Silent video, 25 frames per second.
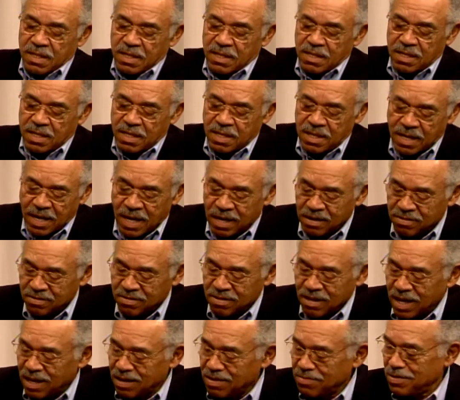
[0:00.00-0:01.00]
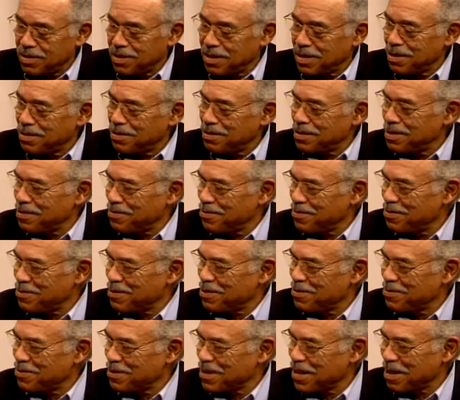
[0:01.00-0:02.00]
uh outside of the area, if you
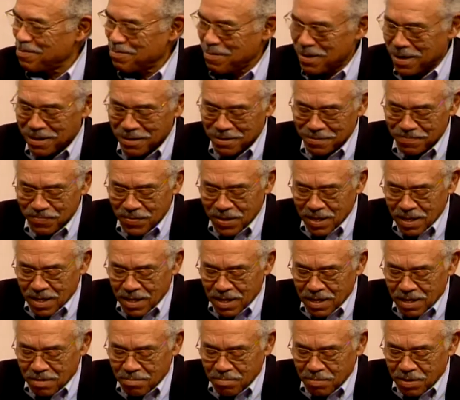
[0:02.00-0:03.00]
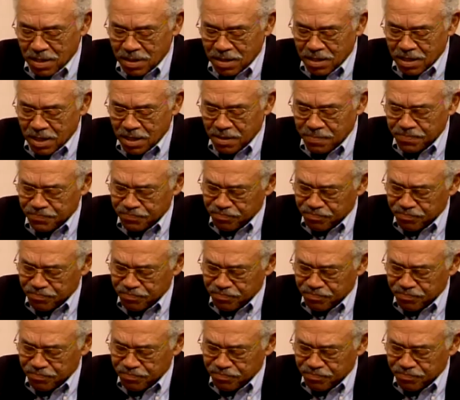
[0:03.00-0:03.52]
will, for that matter. But uh,